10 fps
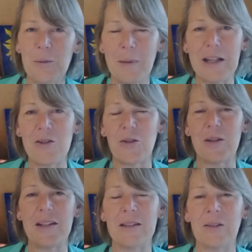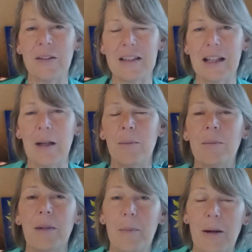You make choices all the time
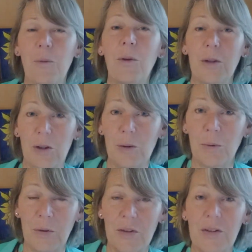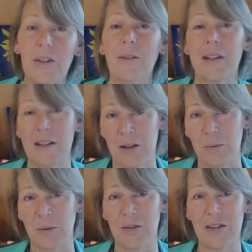about what you want to do and
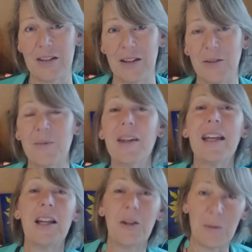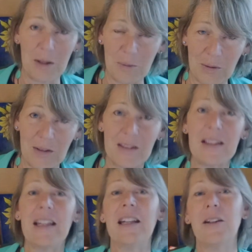don't want to do, who you want to
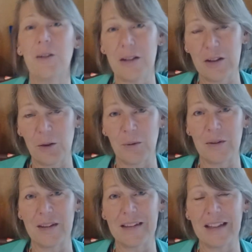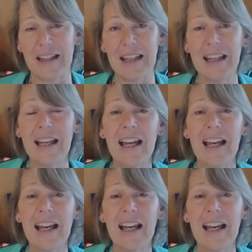see, who you don't want to see.